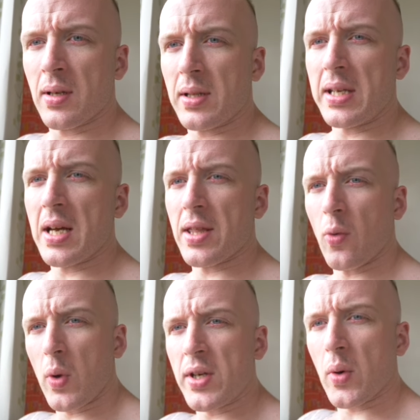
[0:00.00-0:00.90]
the
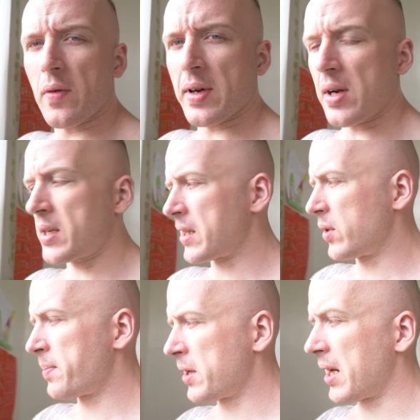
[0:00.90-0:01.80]
window over here, because I
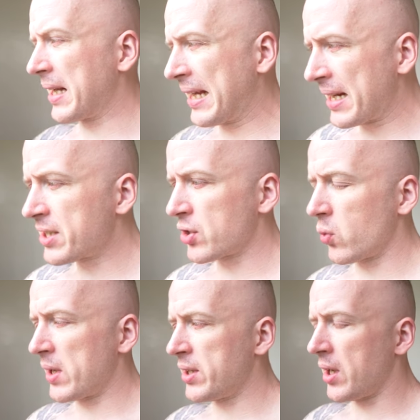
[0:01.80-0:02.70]
want to put it against the
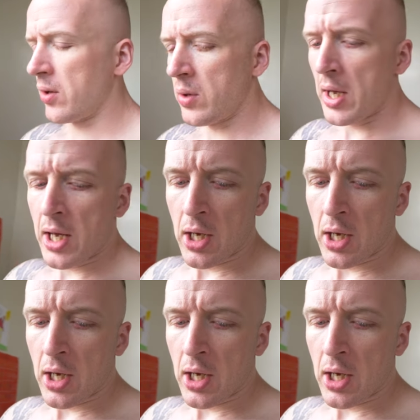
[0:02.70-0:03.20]
window